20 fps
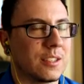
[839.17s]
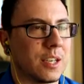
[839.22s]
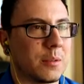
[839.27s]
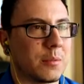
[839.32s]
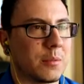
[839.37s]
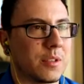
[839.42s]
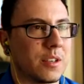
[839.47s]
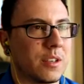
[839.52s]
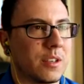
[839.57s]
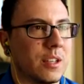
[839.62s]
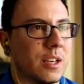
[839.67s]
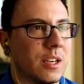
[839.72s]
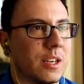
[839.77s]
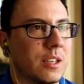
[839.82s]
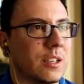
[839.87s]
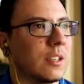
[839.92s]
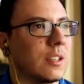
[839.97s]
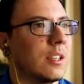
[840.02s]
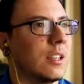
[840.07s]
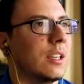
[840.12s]
Good job,
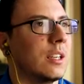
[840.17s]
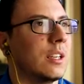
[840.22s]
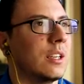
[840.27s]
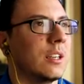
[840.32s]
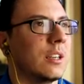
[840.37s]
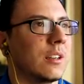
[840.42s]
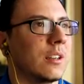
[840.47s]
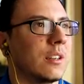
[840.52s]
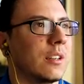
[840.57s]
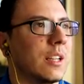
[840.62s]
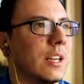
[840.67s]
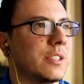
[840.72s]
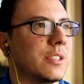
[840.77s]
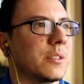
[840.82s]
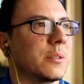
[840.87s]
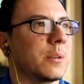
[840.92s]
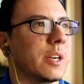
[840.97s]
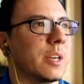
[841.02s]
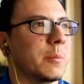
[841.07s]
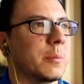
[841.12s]
Sherlock. House.
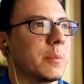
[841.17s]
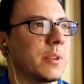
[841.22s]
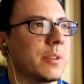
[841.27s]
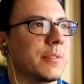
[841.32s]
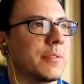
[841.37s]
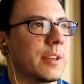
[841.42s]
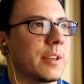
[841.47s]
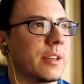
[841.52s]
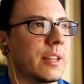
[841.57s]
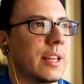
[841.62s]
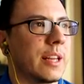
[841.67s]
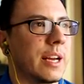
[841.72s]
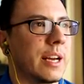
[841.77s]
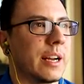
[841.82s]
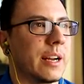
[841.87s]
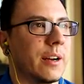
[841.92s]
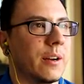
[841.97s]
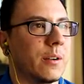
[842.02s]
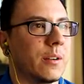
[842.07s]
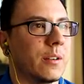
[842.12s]
Glad you were able to figure
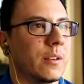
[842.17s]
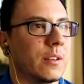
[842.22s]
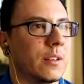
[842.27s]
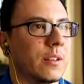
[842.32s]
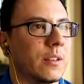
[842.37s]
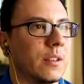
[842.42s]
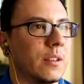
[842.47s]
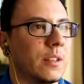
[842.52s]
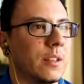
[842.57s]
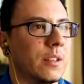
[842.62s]
that out.